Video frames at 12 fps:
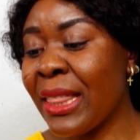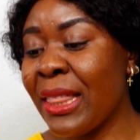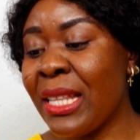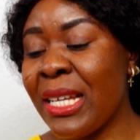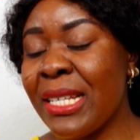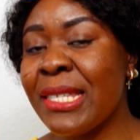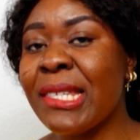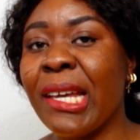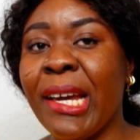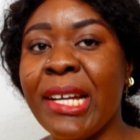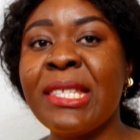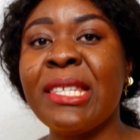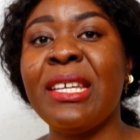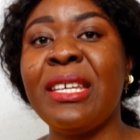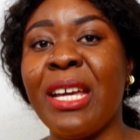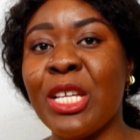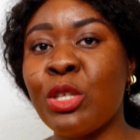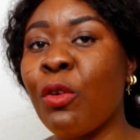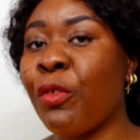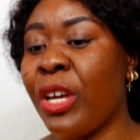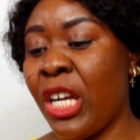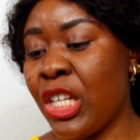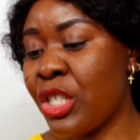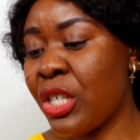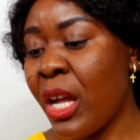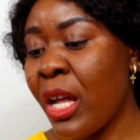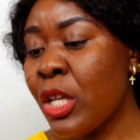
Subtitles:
least 18 years of age.